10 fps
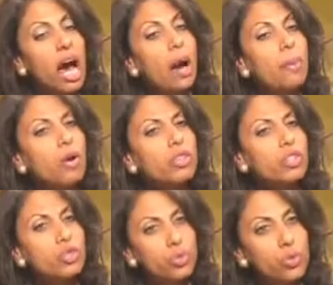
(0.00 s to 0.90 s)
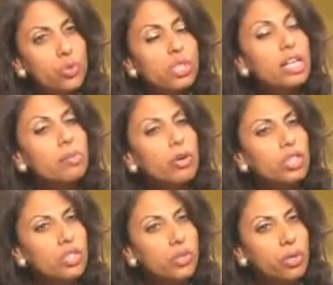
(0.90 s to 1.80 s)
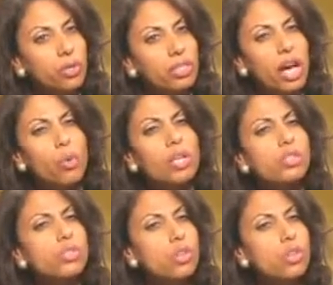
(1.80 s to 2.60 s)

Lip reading: about the Jews and about Israel that was